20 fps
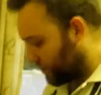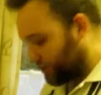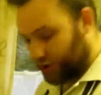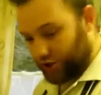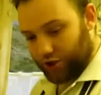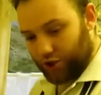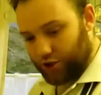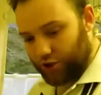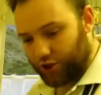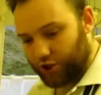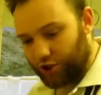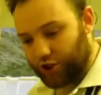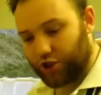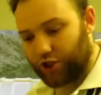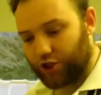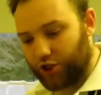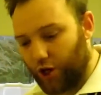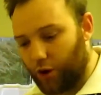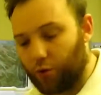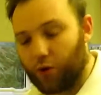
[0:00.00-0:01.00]
to sort of
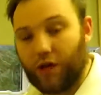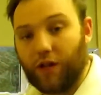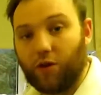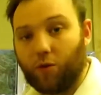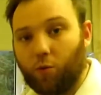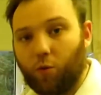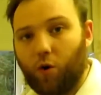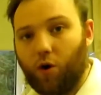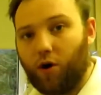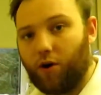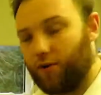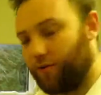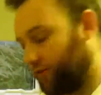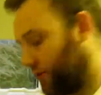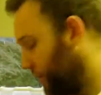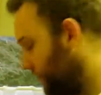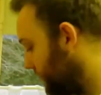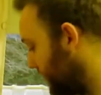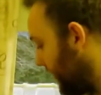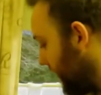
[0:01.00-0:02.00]
just soak in the water
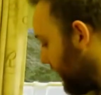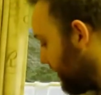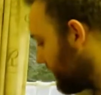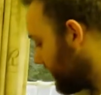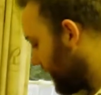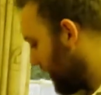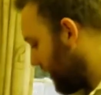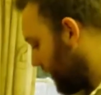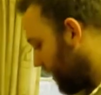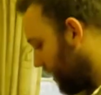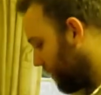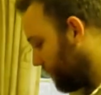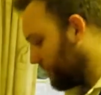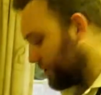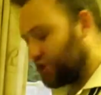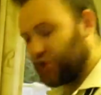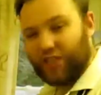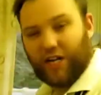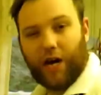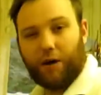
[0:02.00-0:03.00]
for a bit. It
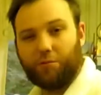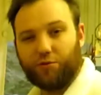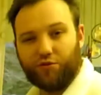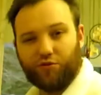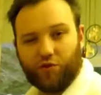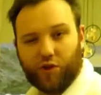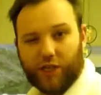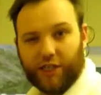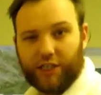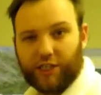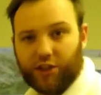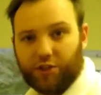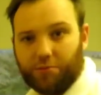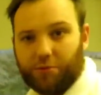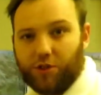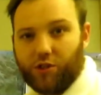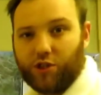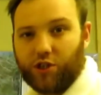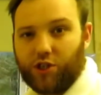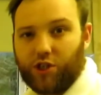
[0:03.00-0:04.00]
just helps release some
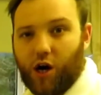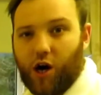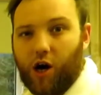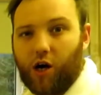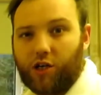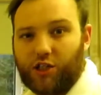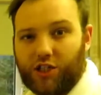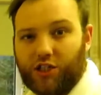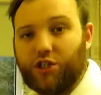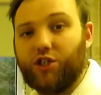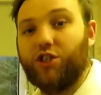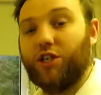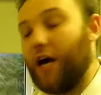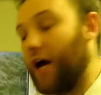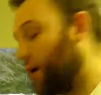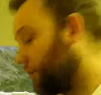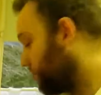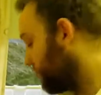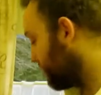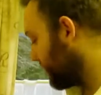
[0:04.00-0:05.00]
of the starch. That's going to
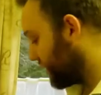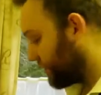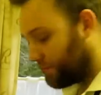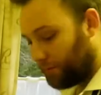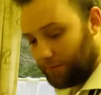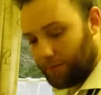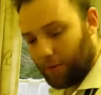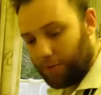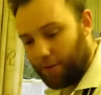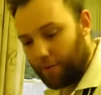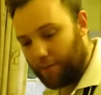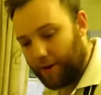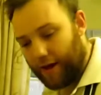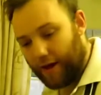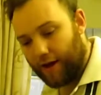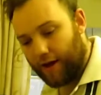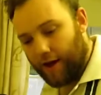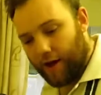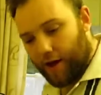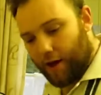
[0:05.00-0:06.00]
help crisp them up a
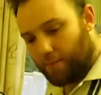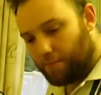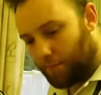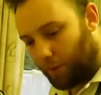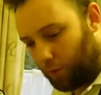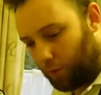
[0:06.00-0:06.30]
bit. My